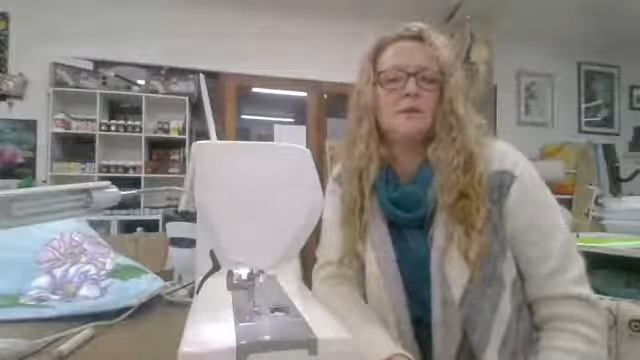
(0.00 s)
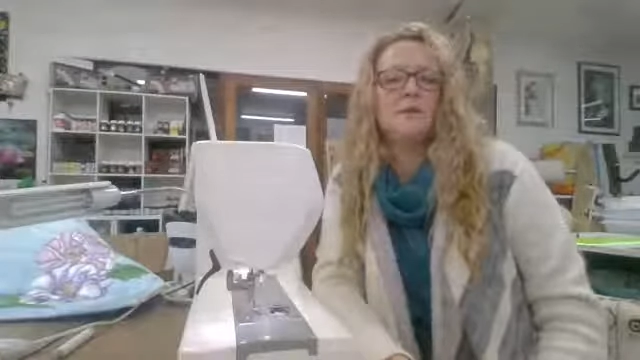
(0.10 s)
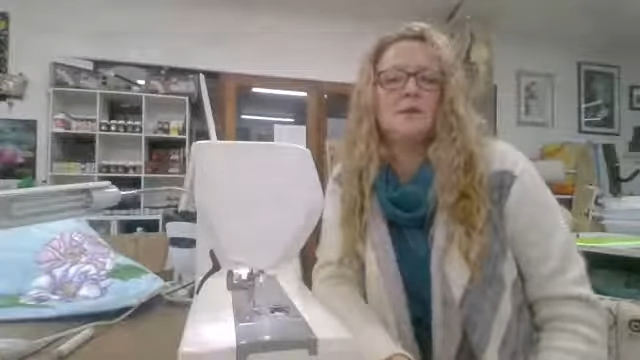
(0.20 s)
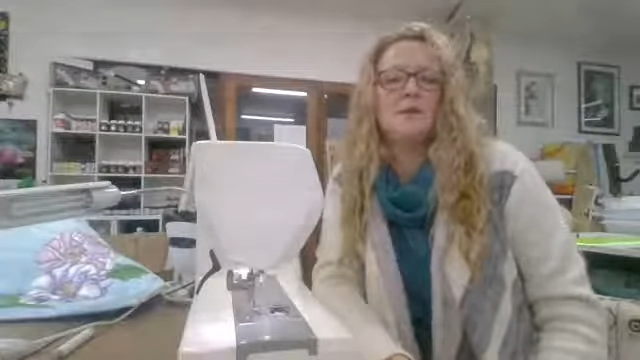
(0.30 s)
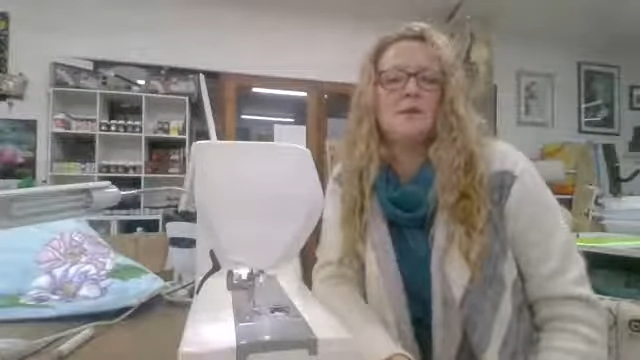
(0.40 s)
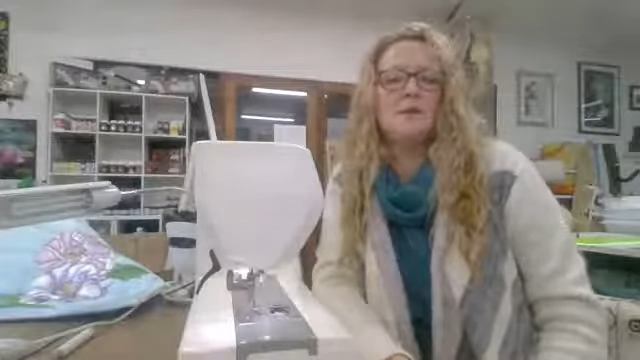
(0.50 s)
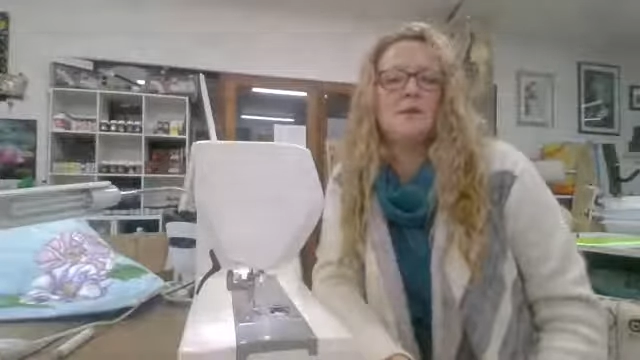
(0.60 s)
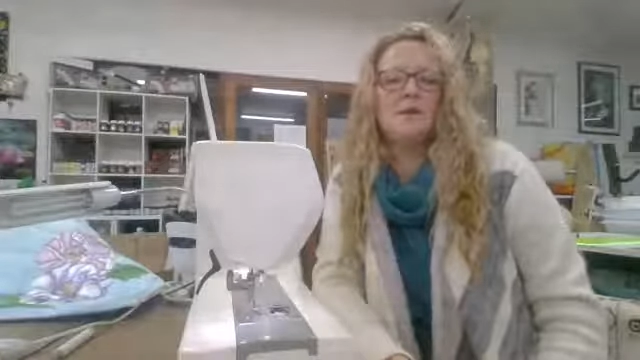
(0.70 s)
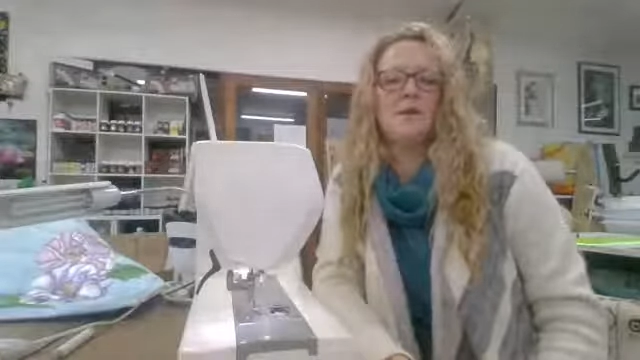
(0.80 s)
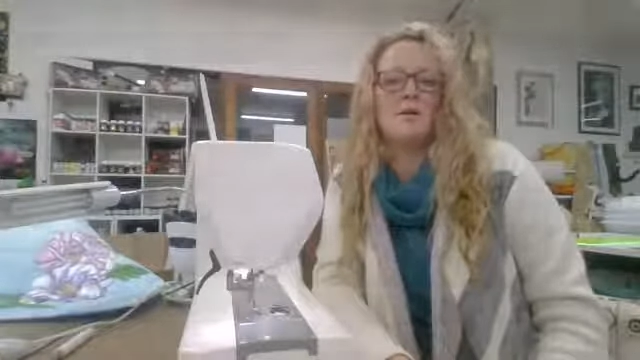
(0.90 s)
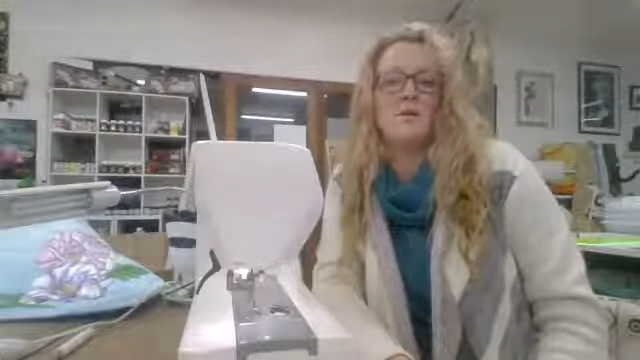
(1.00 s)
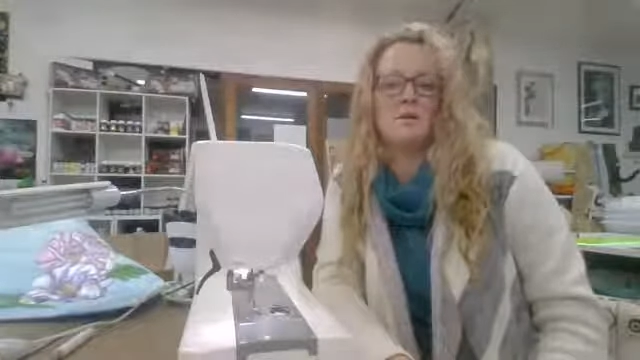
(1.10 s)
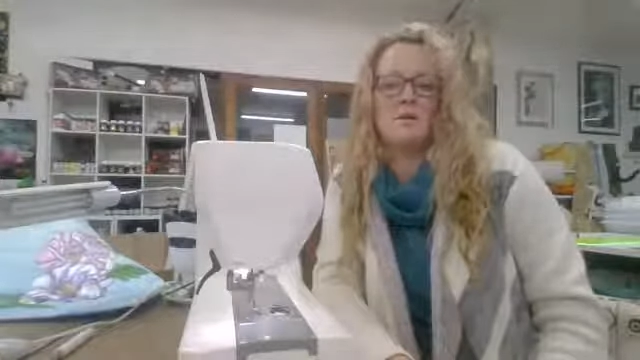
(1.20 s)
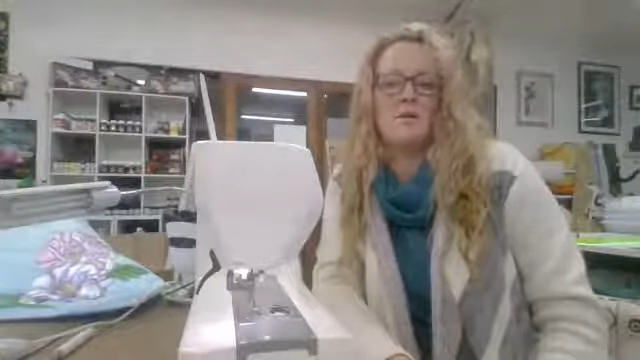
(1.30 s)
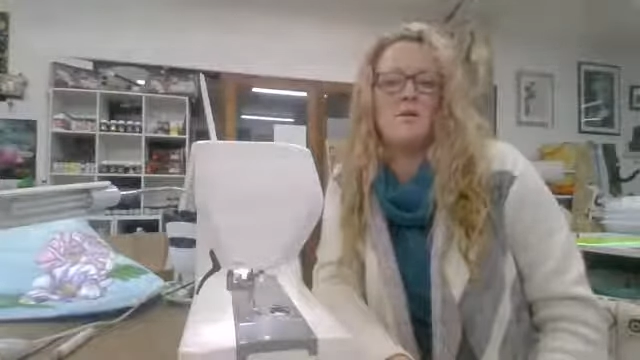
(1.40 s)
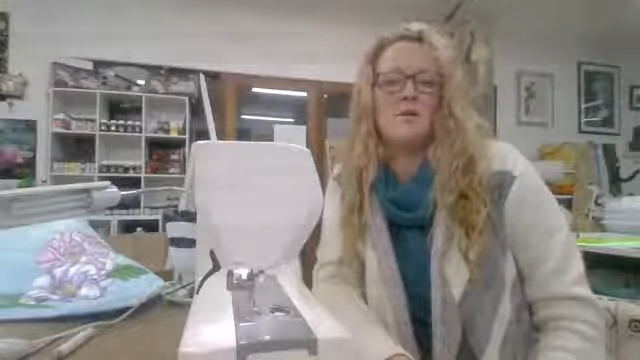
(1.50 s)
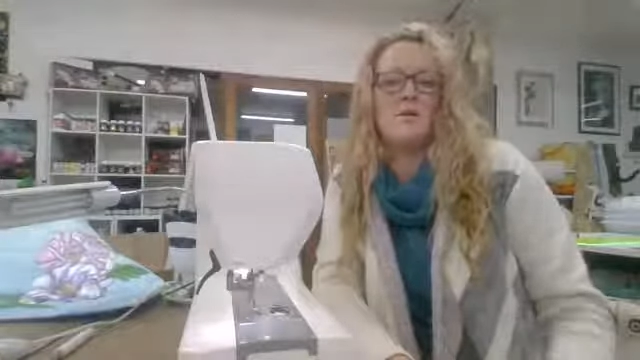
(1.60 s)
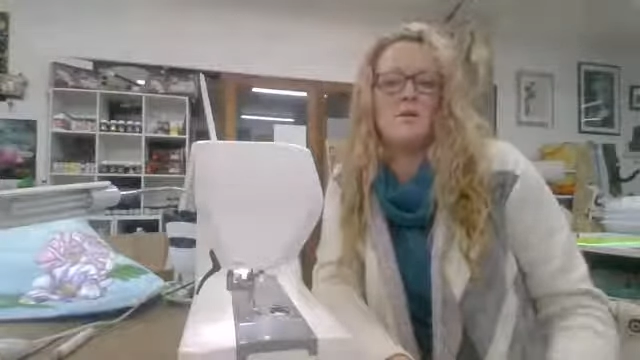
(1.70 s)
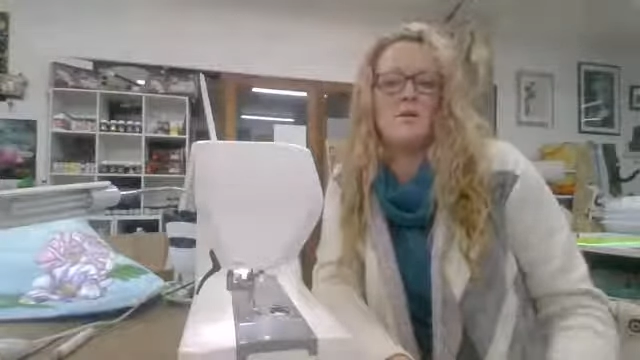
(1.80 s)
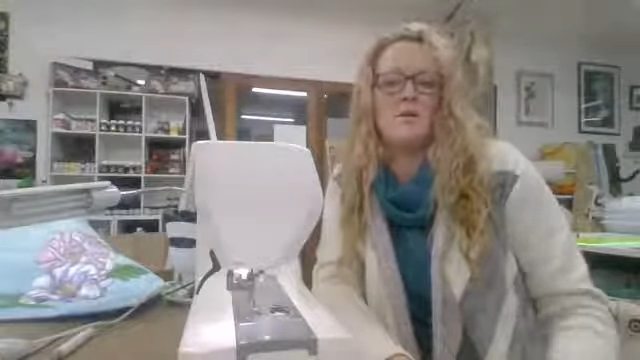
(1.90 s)
All right, I'll go and grab
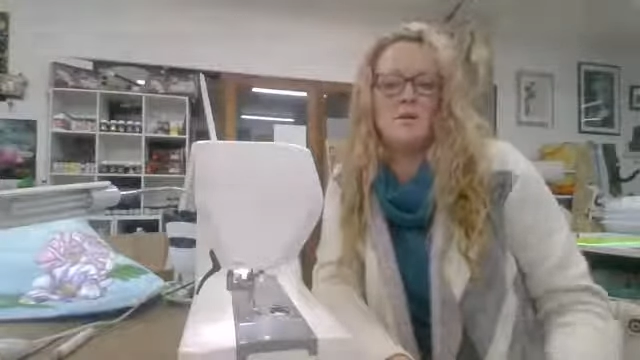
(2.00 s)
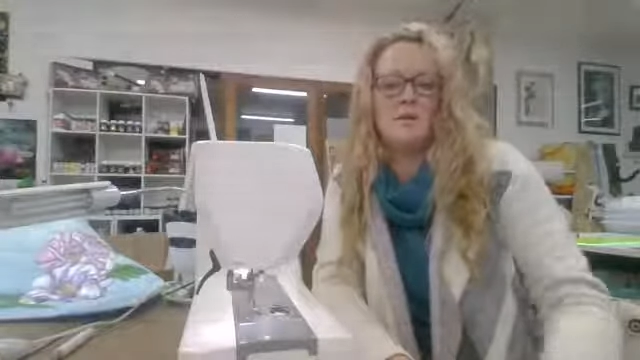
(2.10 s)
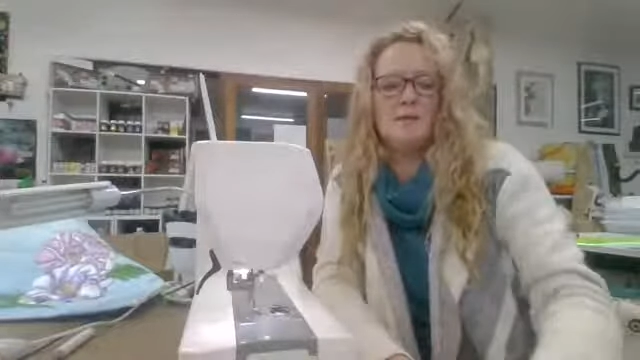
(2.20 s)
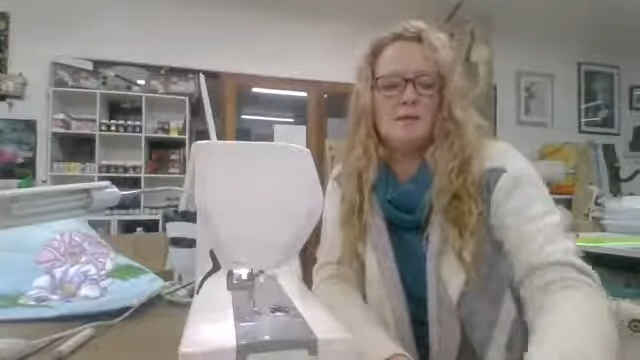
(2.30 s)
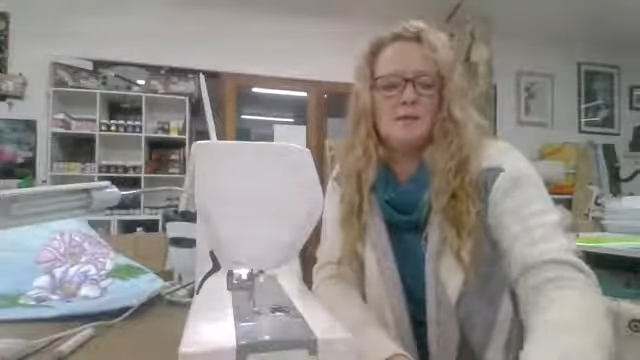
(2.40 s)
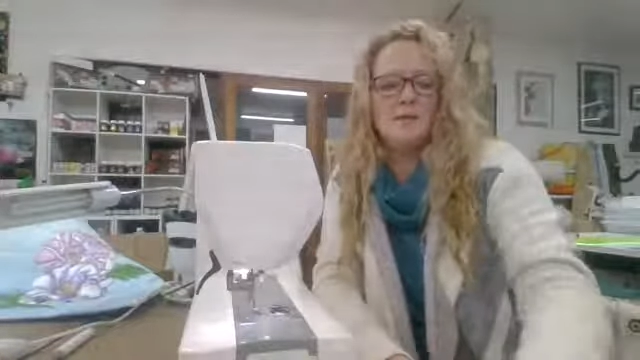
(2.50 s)
that.